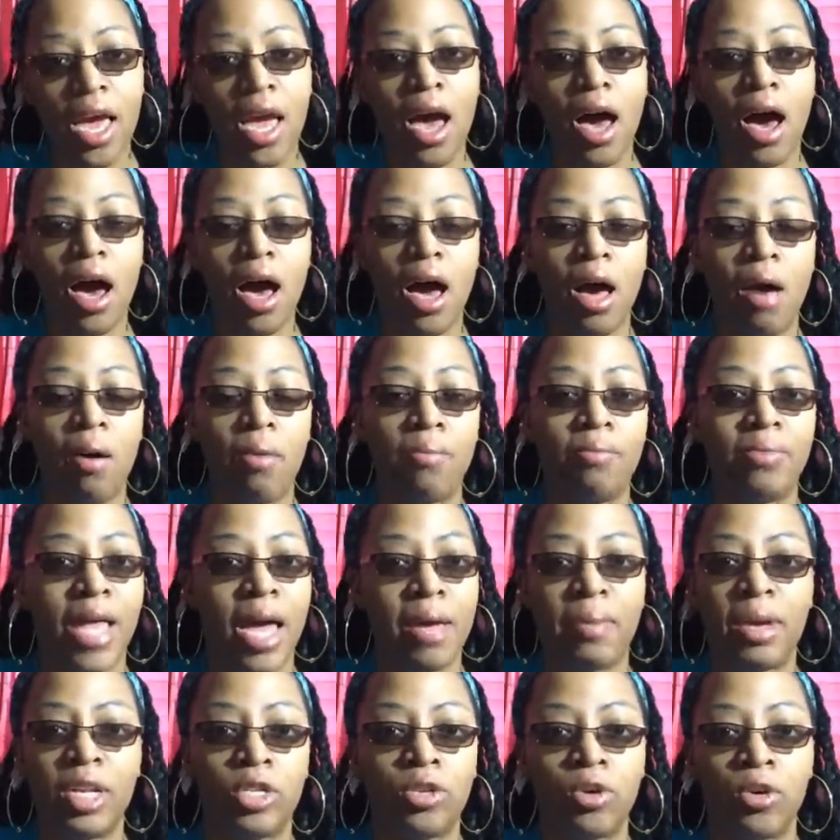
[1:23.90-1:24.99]
Like
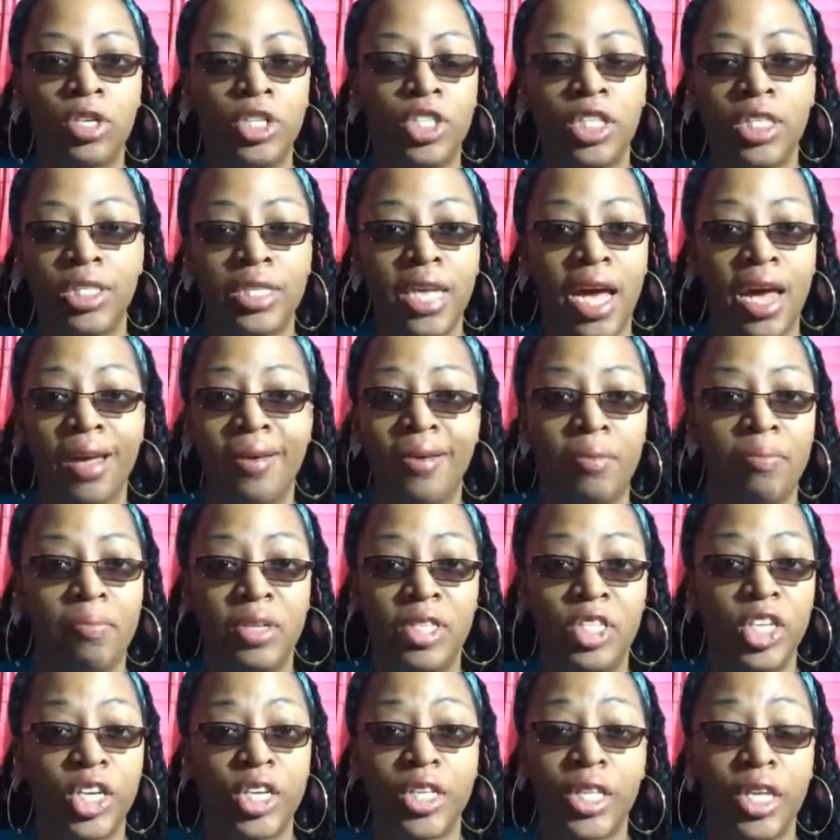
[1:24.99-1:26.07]
my daughter, she's not
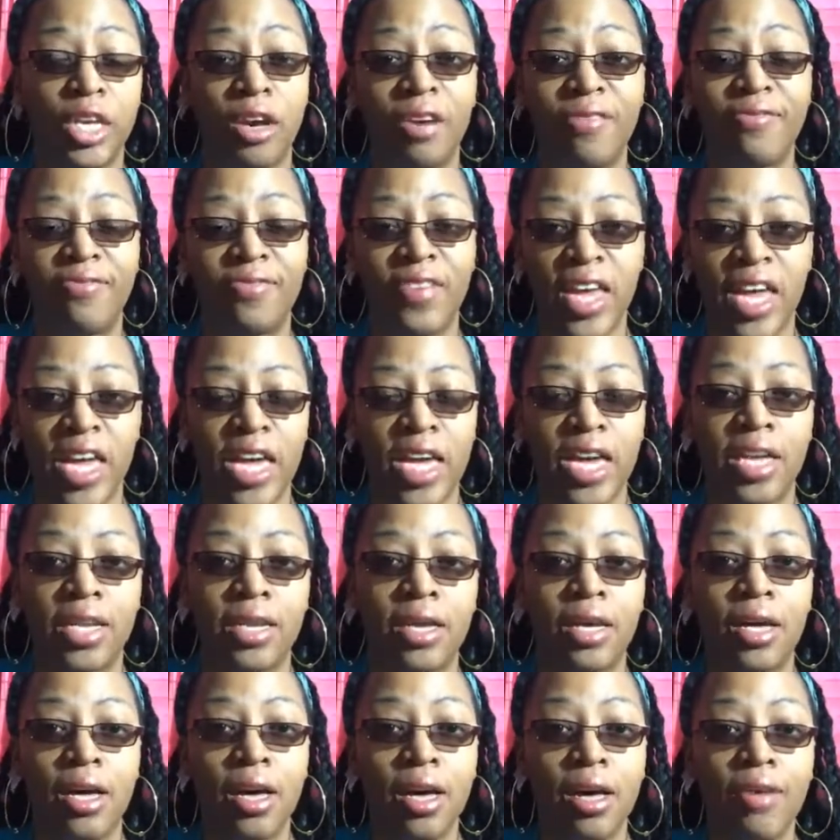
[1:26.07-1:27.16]
particularly a fan
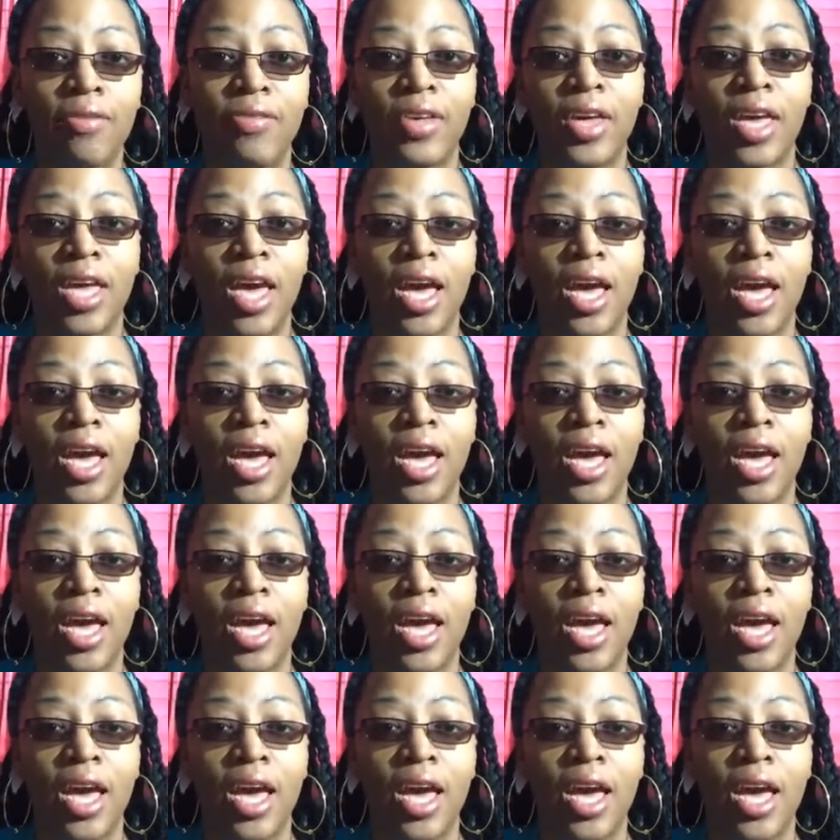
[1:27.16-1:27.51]
of